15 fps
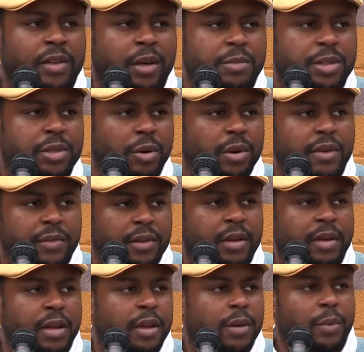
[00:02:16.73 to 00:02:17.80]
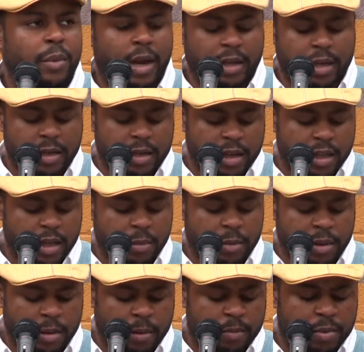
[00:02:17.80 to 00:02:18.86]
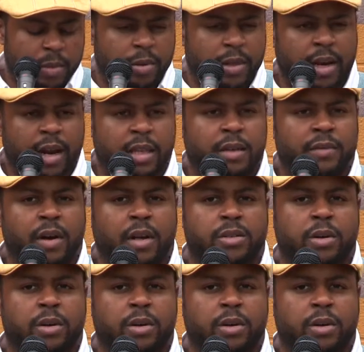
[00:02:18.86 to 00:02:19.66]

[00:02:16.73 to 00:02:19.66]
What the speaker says: and I'm sure even when I get done, there'll be people that I leave out,